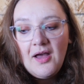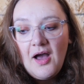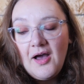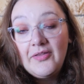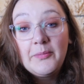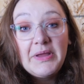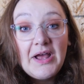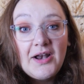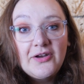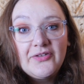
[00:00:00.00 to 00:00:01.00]
The "Be
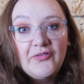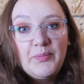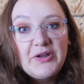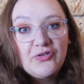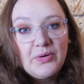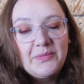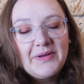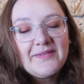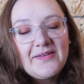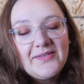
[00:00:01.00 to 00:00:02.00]
kind to yourself, bitch" one,
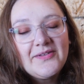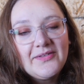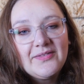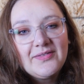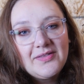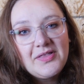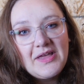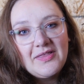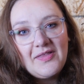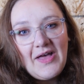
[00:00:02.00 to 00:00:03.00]
because I still
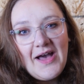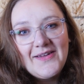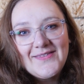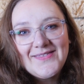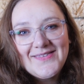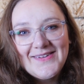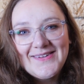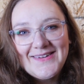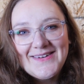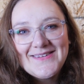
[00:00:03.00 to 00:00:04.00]
think that that is a
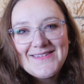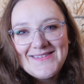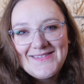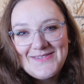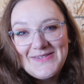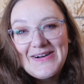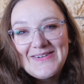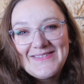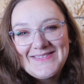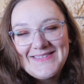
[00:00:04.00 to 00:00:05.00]
good quote.